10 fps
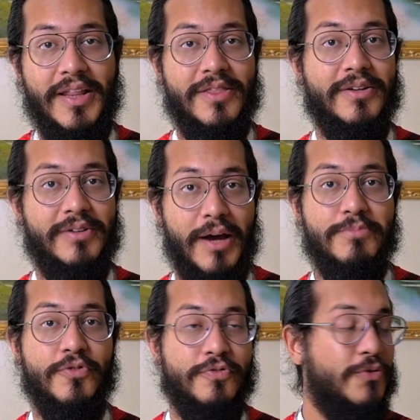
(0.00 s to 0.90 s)
in the
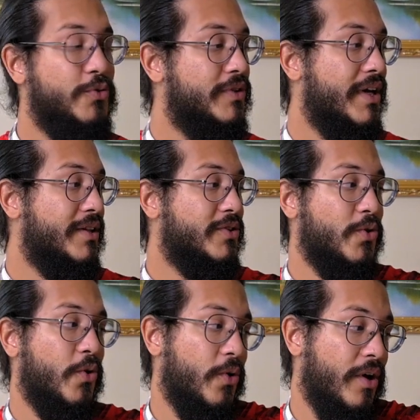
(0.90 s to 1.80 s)
types of foods, and
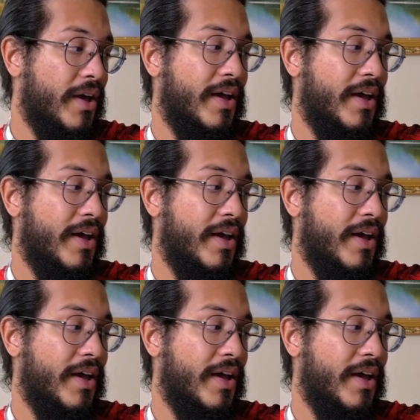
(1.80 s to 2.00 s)
so